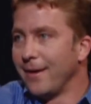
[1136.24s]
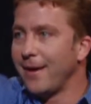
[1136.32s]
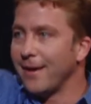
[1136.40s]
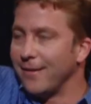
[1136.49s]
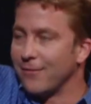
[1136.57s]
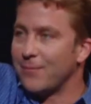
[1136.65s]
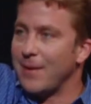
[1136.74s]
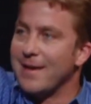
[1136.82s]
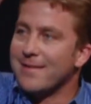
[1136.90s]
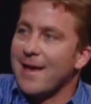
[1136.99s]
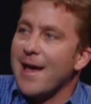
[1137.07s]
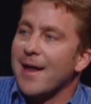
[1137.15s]
and a space
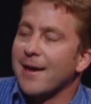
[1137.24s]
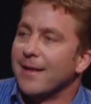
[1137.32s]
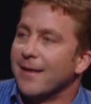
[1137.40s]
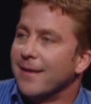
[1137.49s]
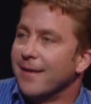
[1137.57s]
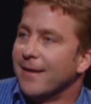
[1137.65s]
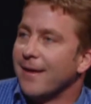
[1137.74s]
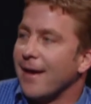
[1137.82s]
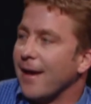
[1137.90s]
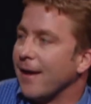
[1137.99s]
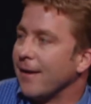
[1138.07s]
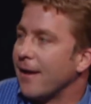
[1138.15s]
hat,
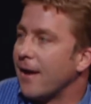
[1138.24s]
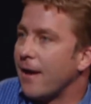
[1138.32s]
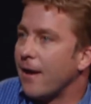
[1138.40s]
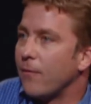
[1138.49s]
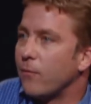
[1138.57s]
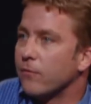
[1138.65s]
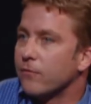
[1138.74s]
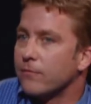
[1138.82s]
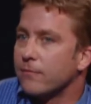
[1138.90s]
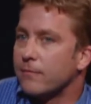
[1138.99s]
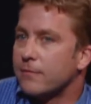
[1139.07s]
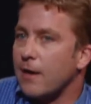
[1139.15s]
and uh, was
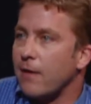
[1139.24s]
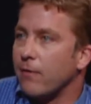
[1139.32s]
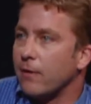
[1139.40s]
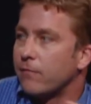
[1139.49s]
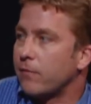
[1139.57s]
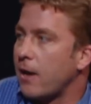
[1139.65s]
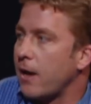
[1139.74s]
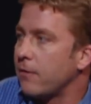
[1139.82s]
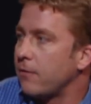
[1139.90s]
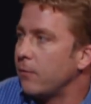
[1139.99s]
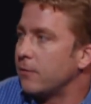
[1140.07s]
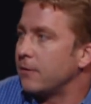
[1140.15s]
saving Flash.
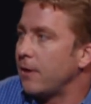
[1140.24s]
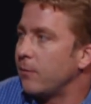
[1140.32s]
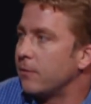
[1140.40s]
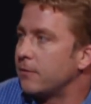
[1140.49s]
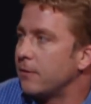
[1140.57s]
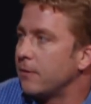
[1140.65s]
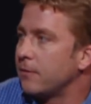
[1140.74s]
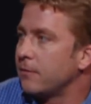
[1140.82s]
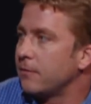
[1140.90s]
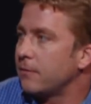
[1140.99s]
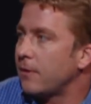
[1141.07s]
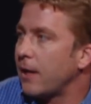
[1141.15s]
He wasn't able to,
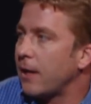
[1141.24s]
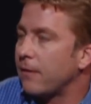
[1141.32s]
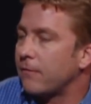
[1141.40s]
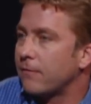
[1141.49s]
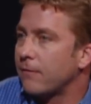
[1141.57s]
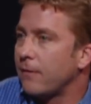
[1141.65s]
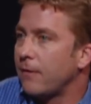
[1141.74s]
I guess,